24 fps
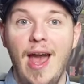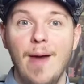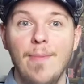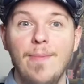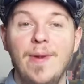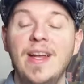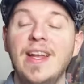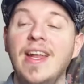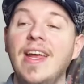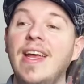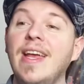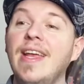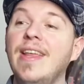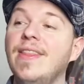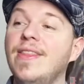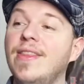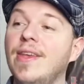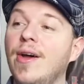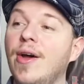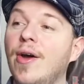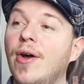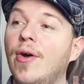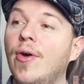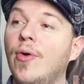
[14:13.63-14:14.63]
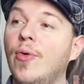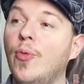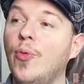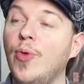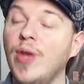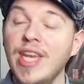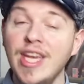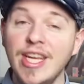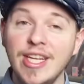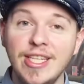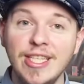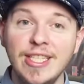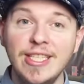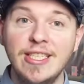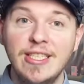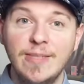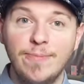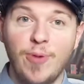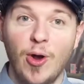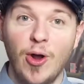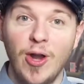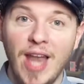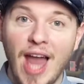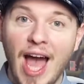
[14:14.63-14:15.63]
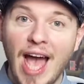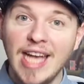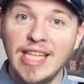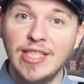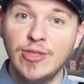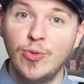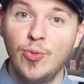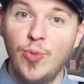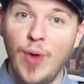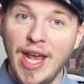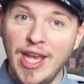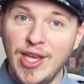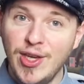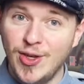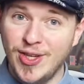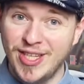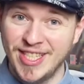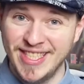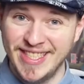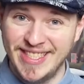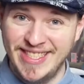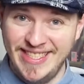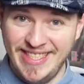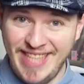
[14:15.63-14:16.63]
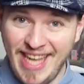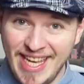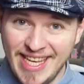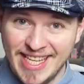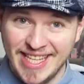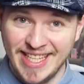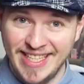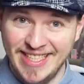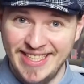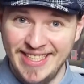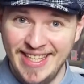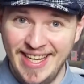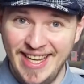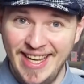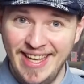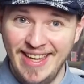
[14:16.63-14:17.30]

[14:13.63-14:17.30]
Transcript: But in the weirdest polite way you can say it.